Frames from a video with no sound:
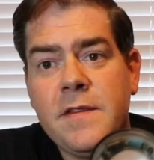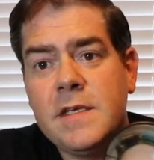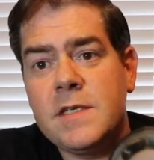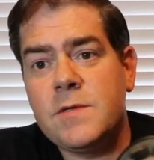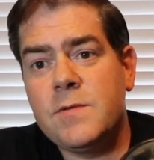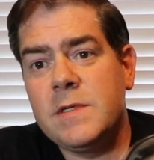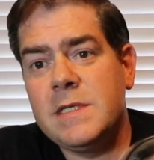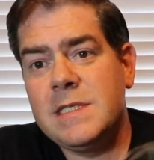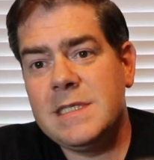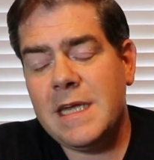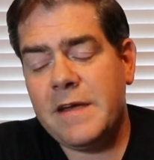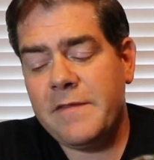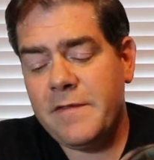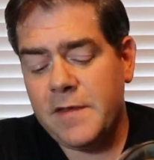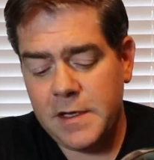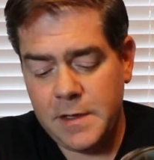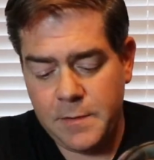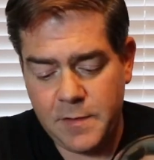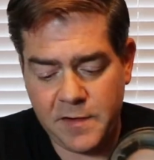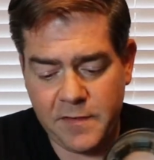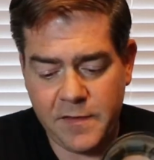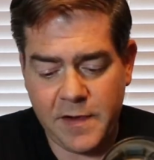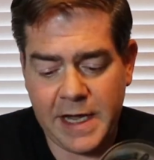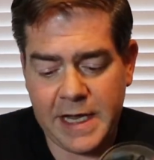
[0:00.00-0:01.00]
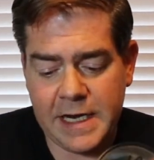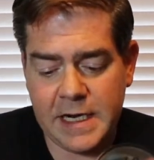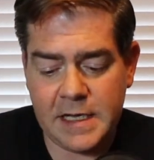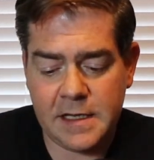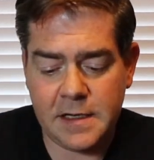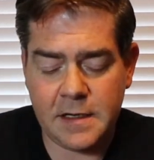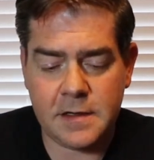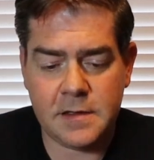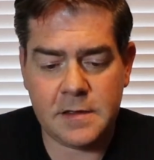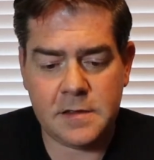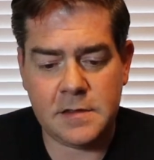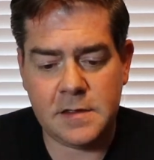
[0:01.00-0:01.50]
this one's definitely
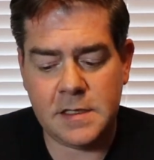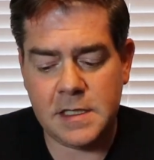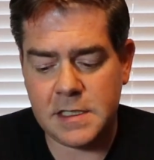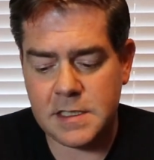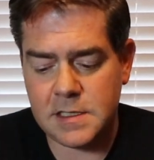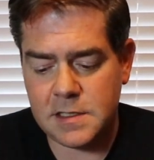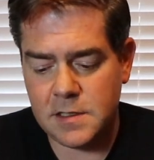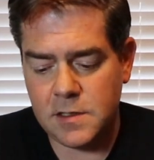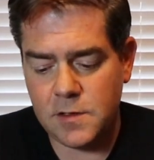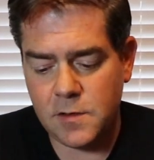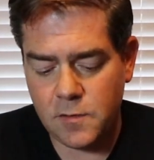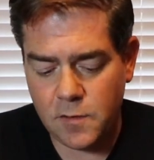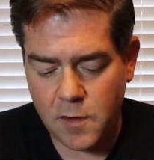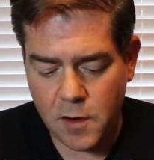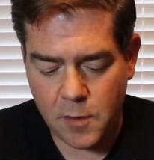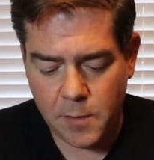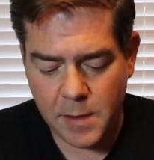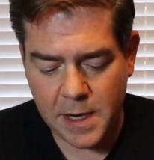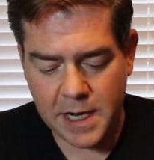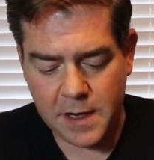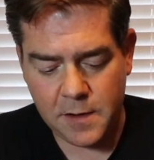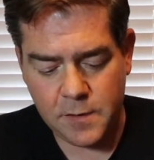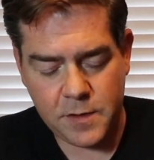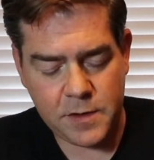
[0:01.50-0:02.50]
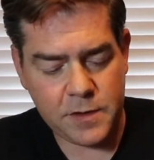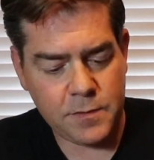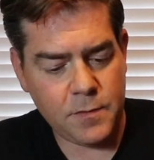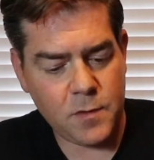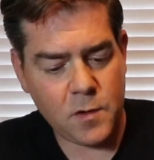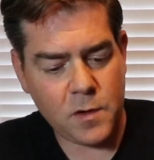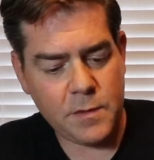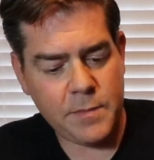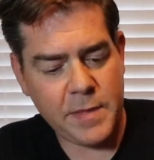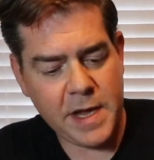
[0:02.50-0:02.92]
providing this new robot with more